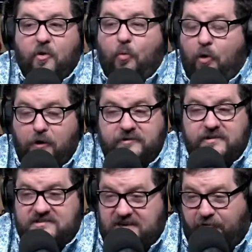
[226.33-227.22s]
The world
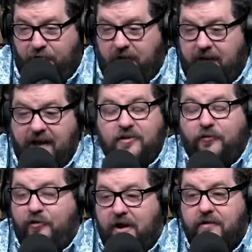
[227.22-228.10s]
is different. It's
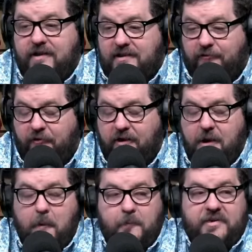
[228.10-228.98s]
very
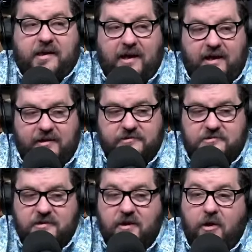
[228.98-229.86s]
different
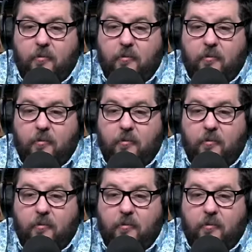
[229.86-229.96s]
because